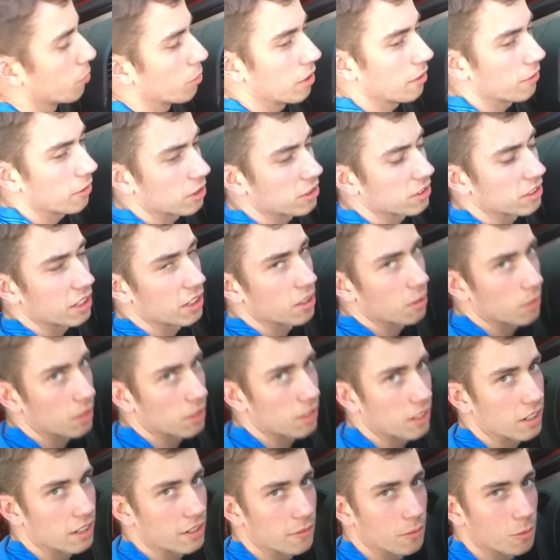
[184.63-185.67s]
Dude, what if our steering
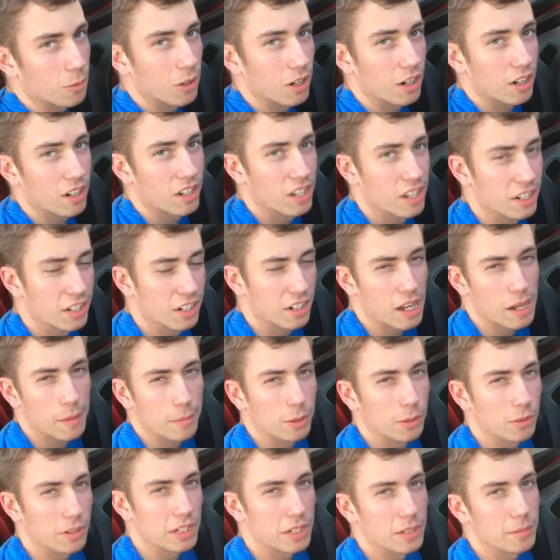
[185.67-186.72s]
wheel doesn't even work? You're
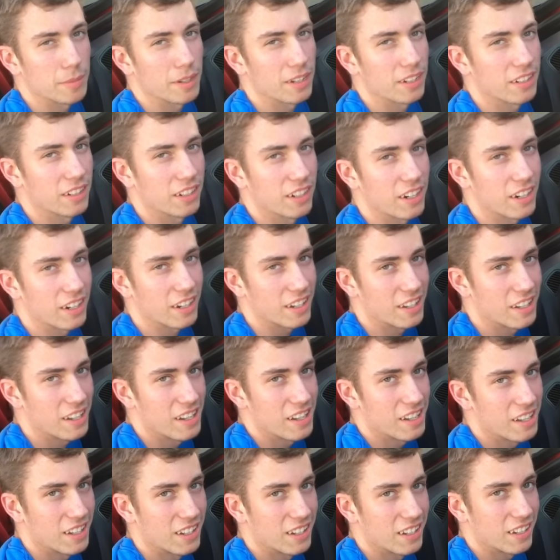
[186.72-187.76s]
hopping on eBay tonight.
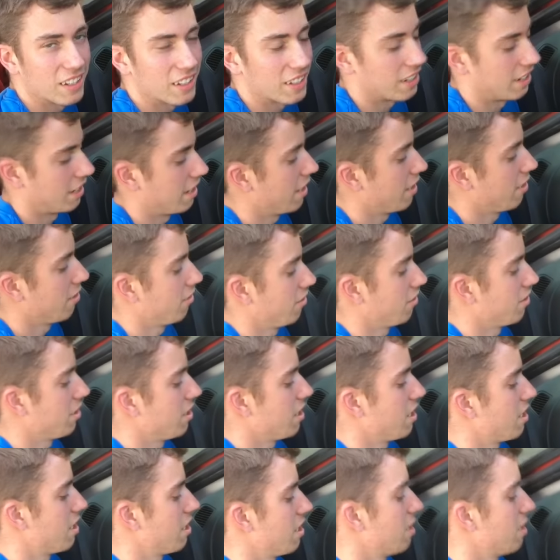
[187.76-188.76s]
Yeah, i have to.